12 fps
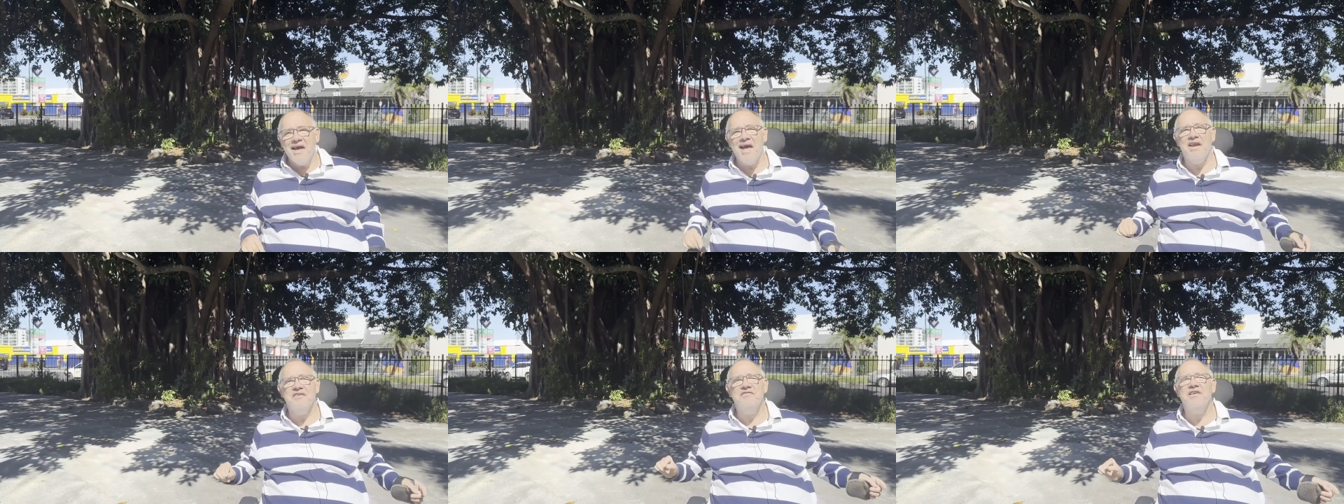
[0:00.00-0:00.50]

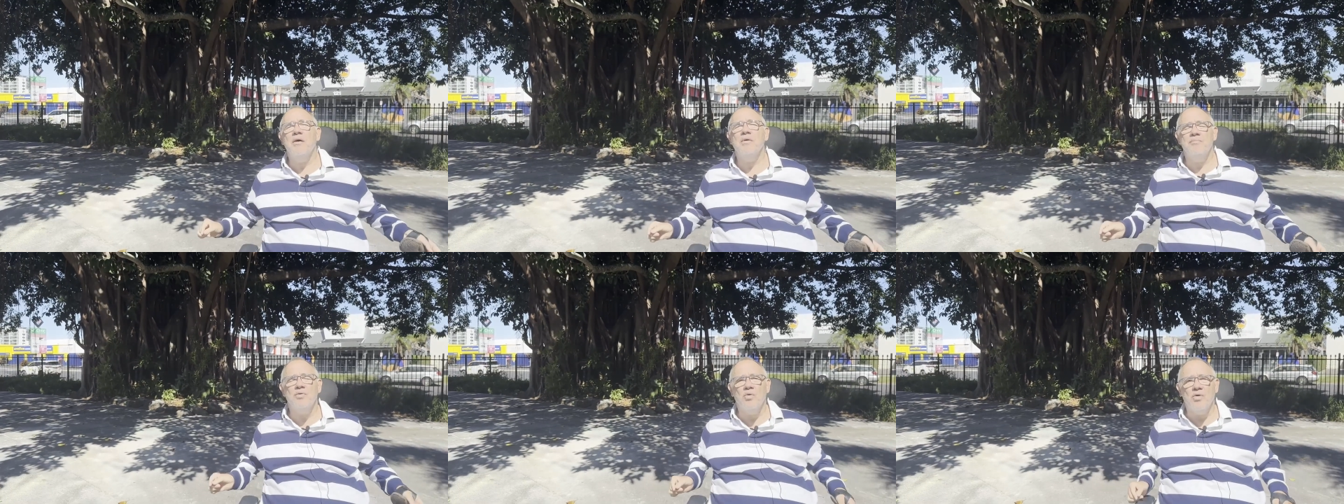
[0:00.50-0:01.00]
and it's so
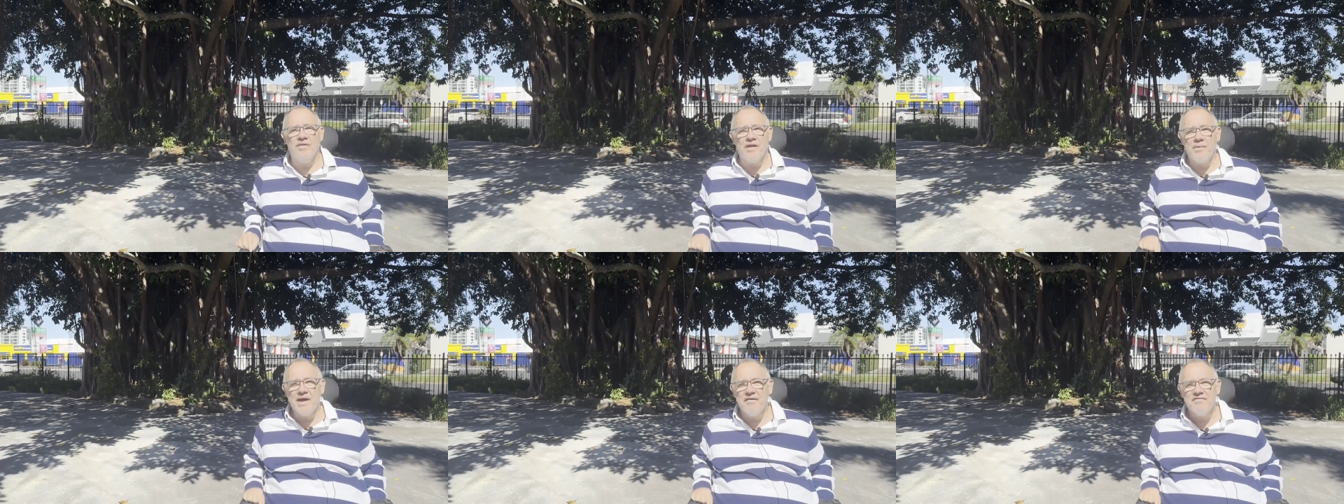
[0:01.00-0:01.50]
important
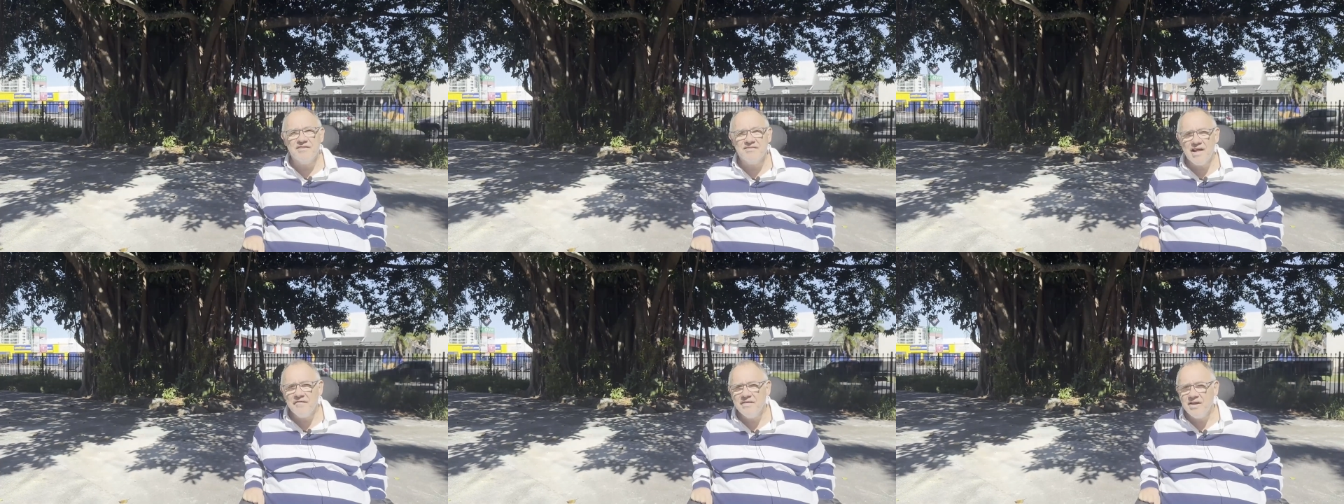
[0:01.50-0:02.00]
that we have this
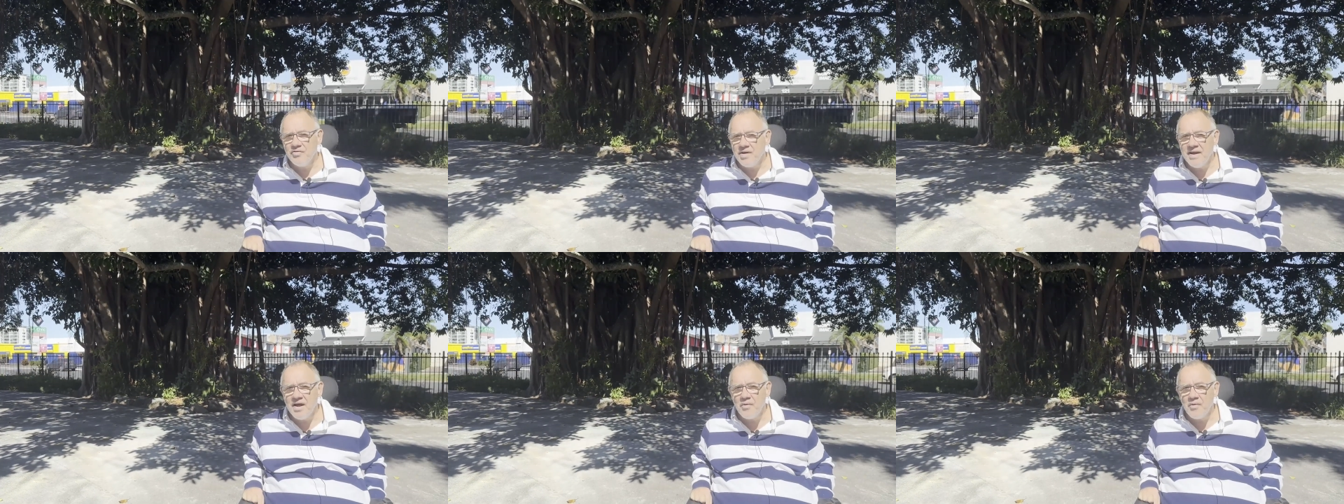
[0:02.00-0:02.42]
lovely green